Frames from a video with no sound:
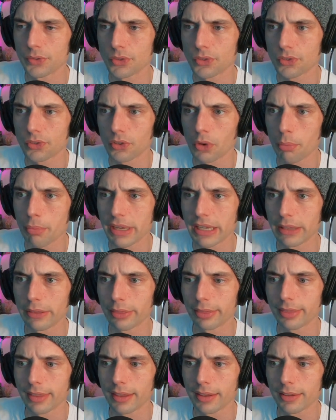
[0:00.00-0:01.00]
so many
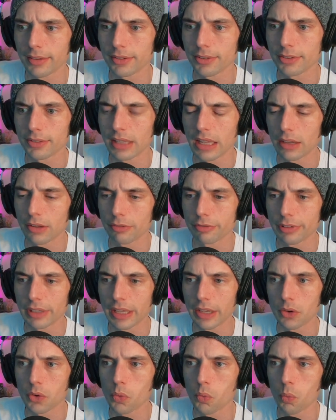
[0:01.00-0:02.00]
things that have
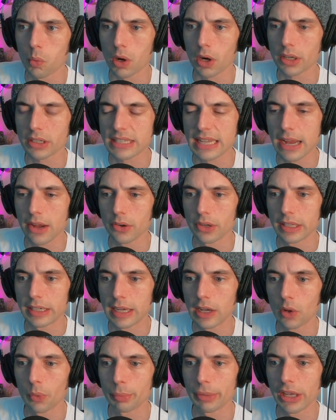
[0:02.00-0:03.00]
like worked out and
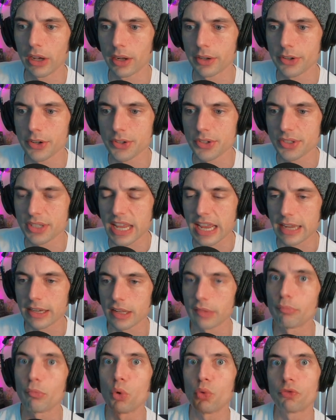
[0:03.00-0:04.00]
helped me understand
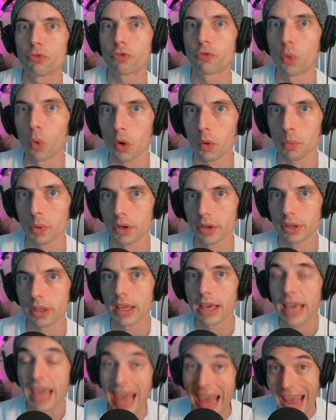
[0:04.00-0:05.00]
and move forward
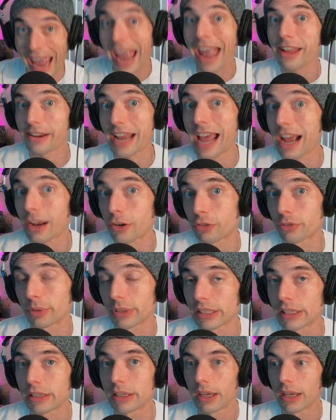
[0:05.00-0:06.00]
and
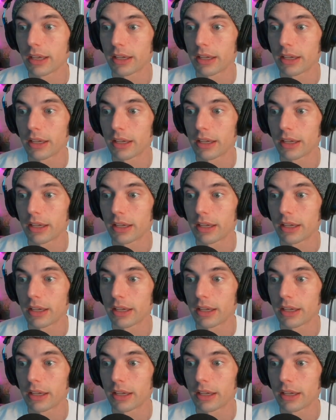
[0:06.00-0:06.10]
actually